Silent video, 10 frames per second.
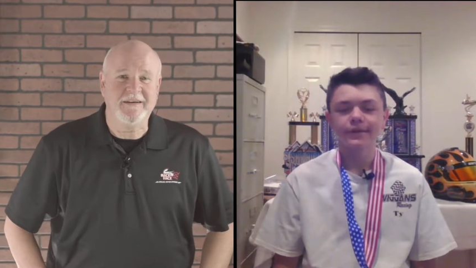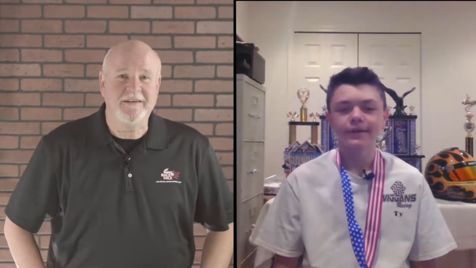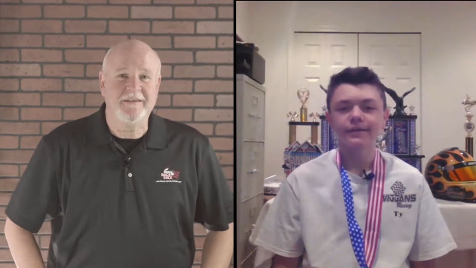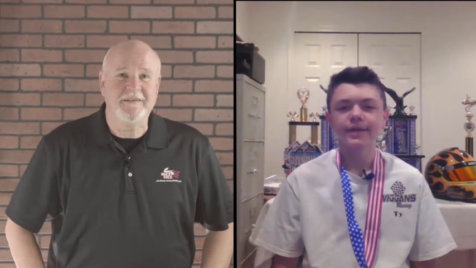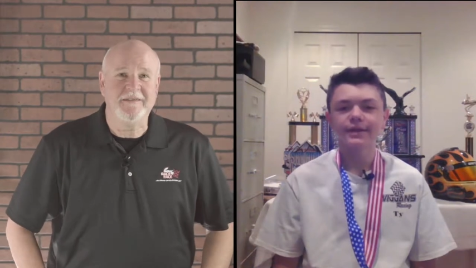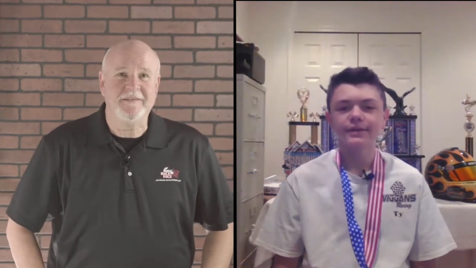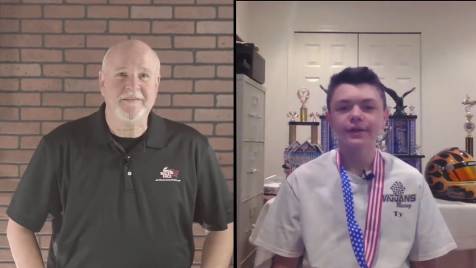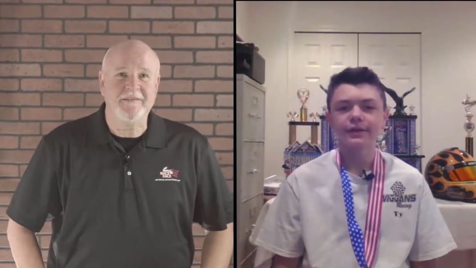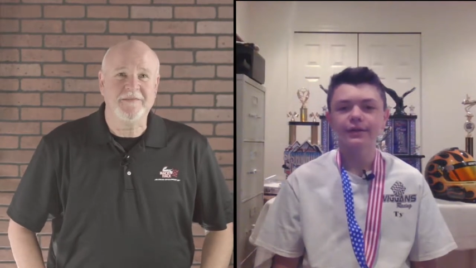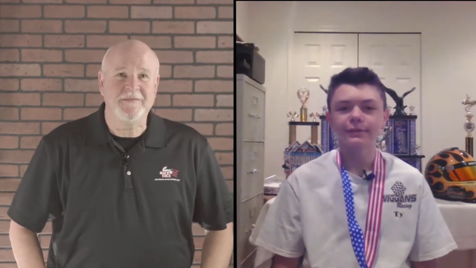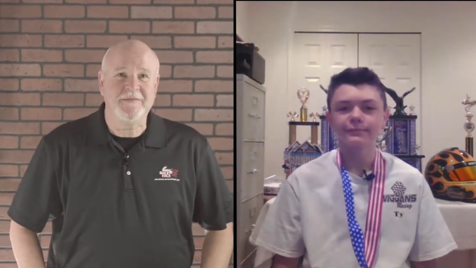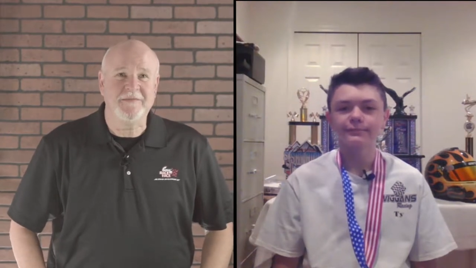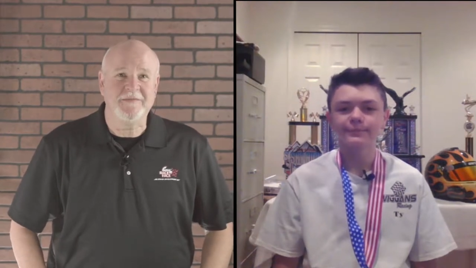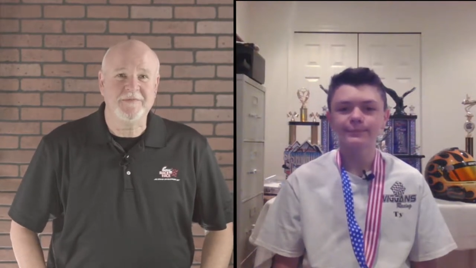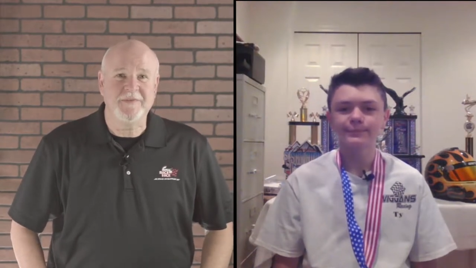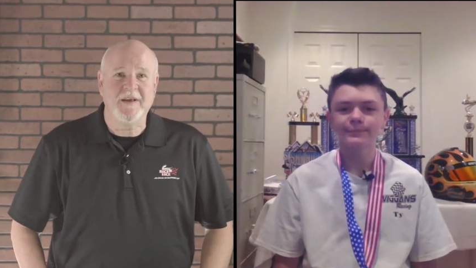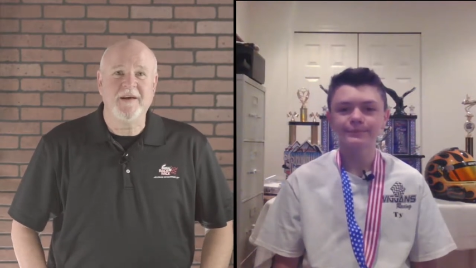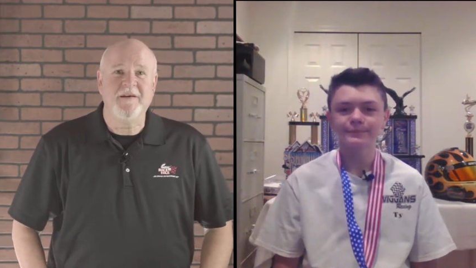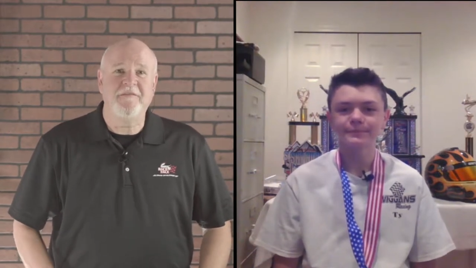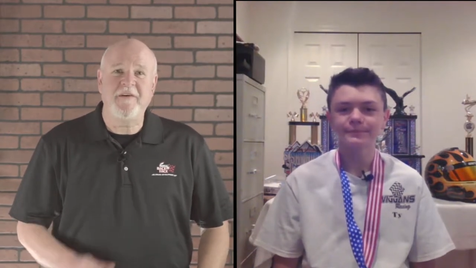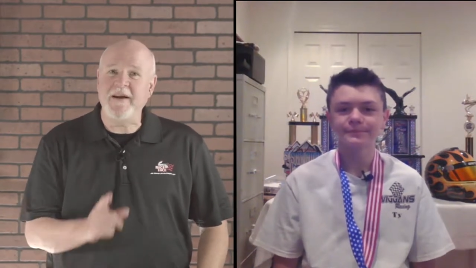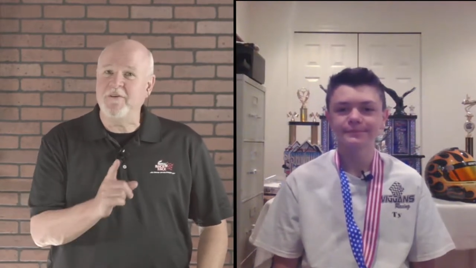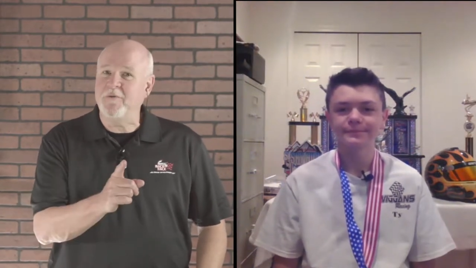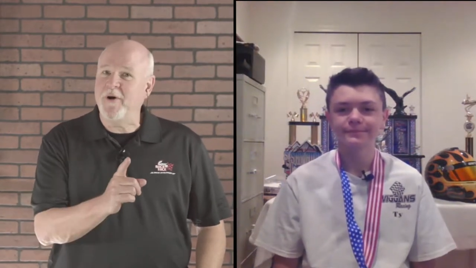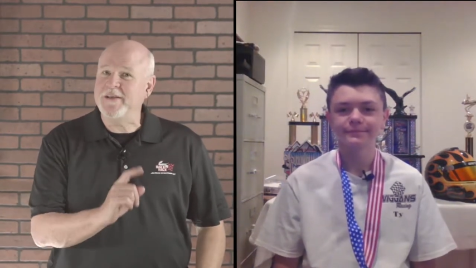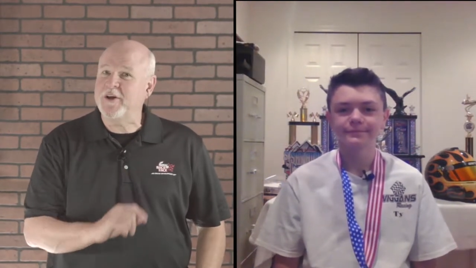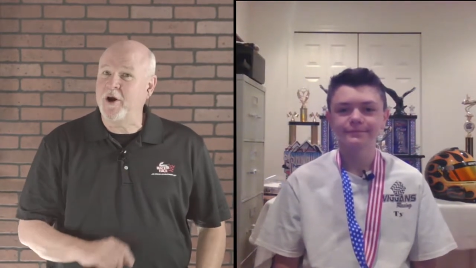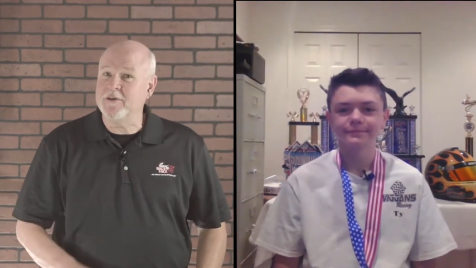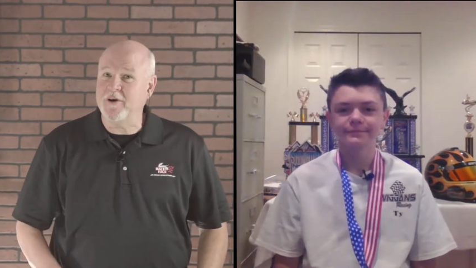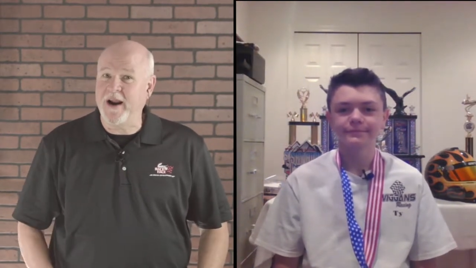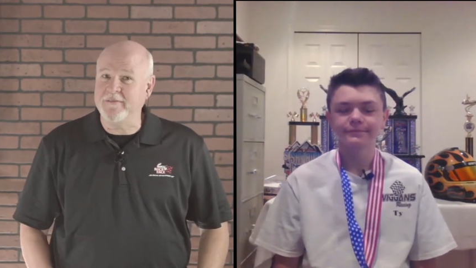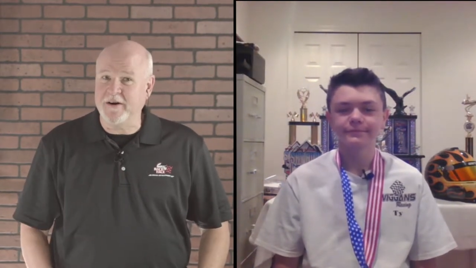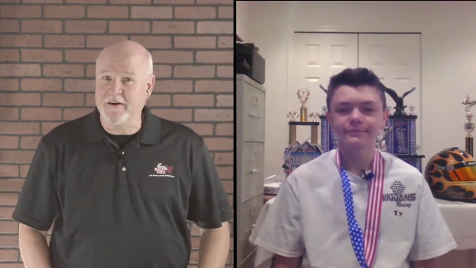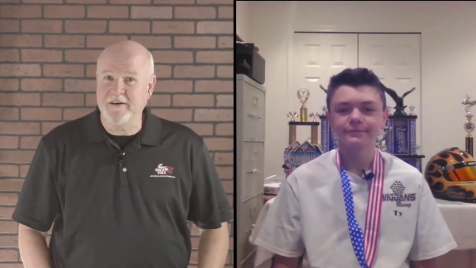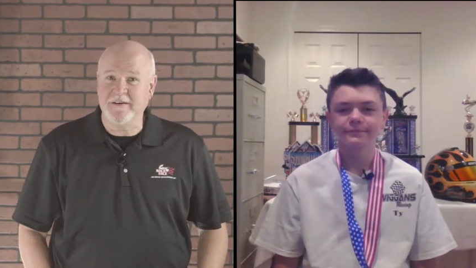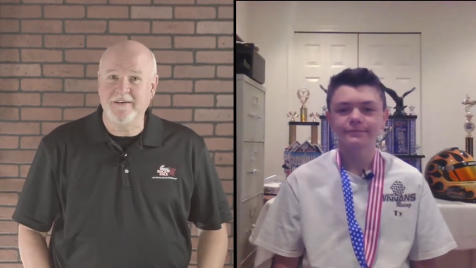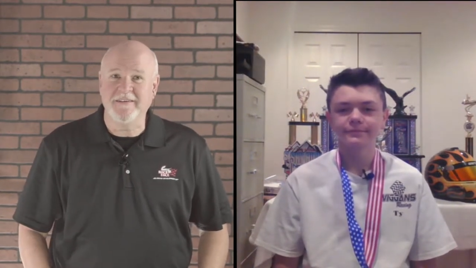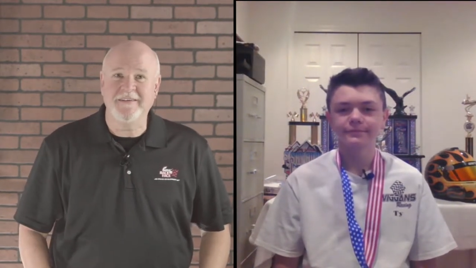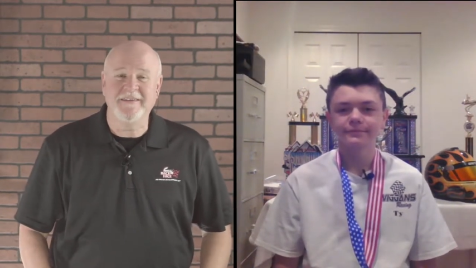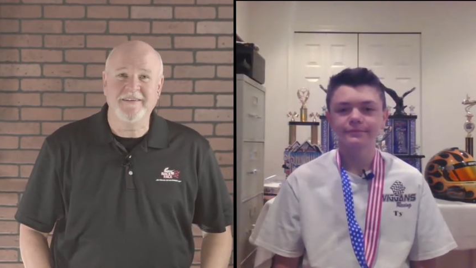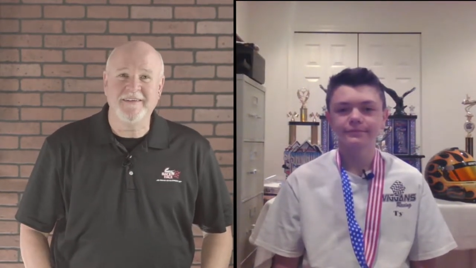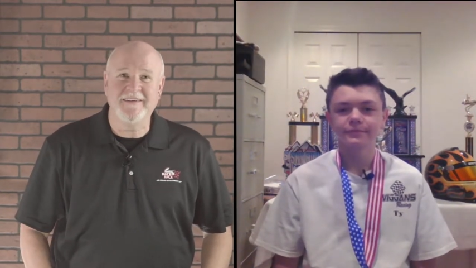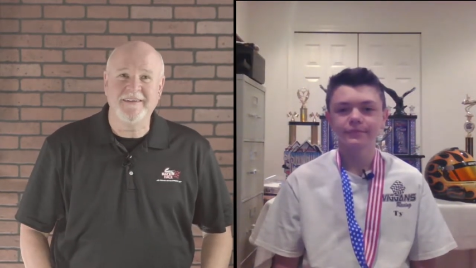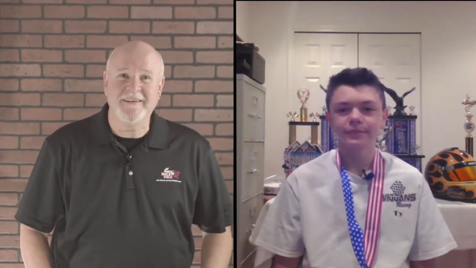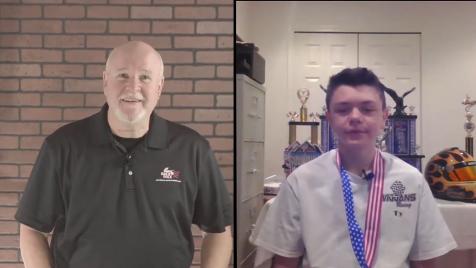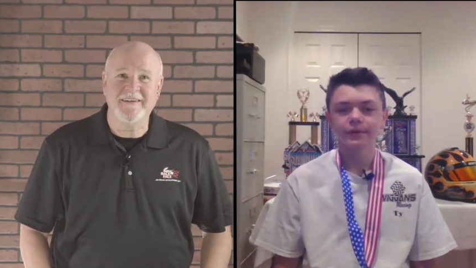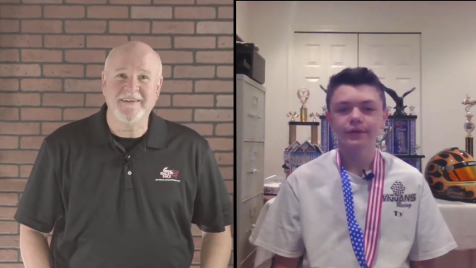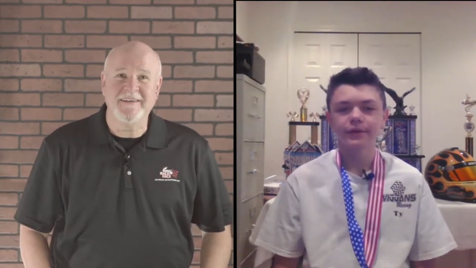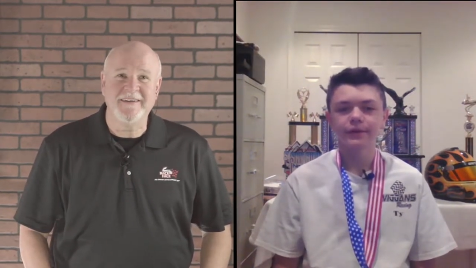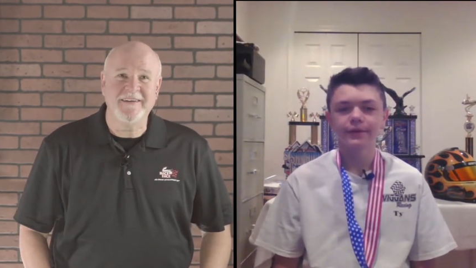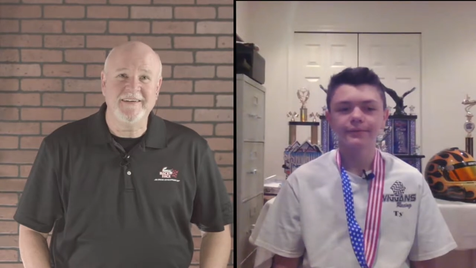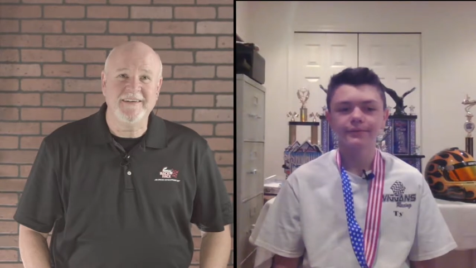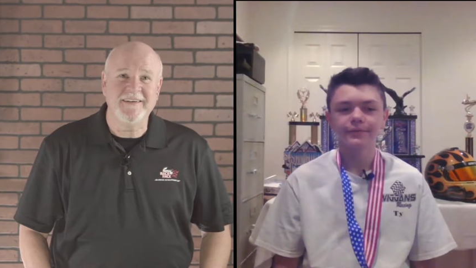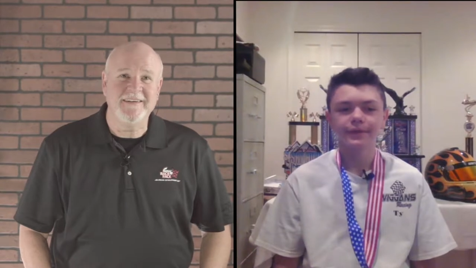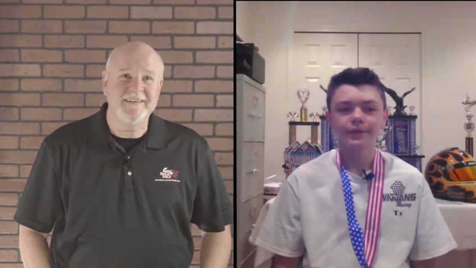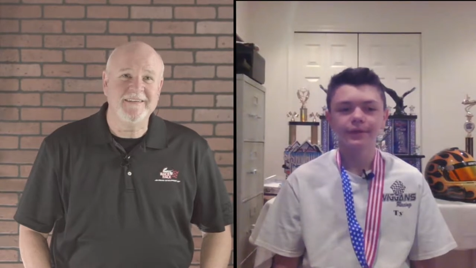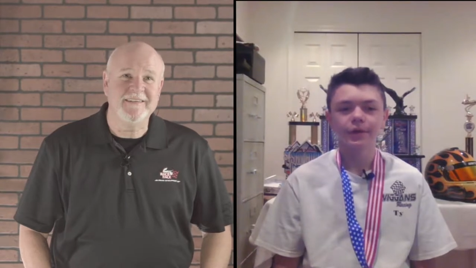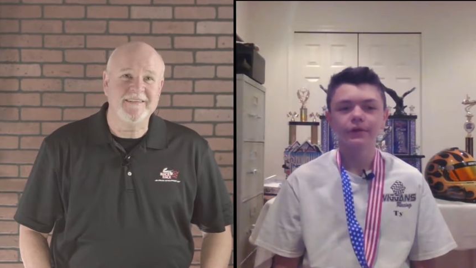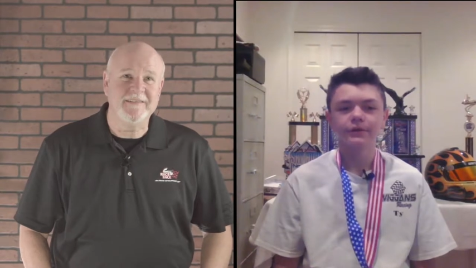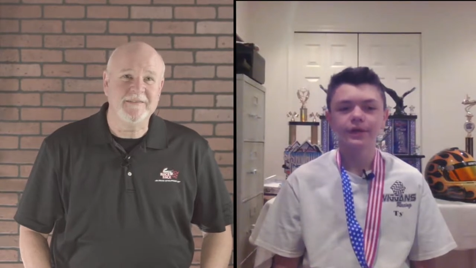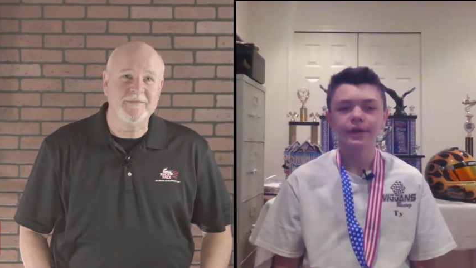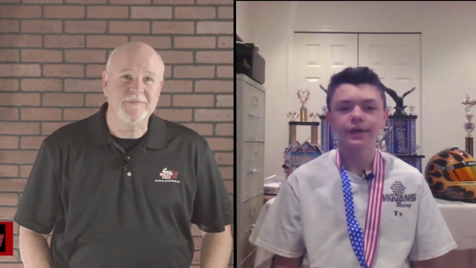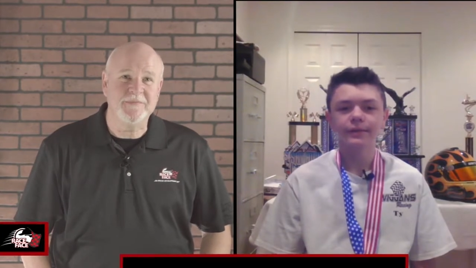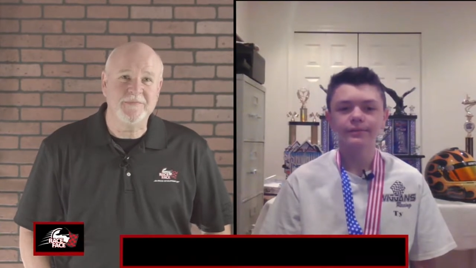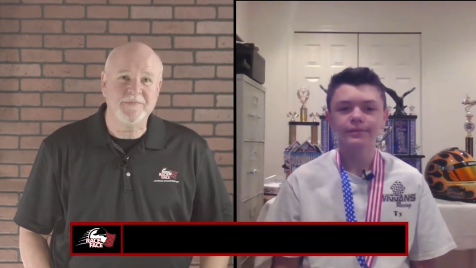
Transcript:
Speaker 1: Uh, NASCAR Cup.
Speaker 2: Favorite race car driver?
Speaker 1: Um, all time,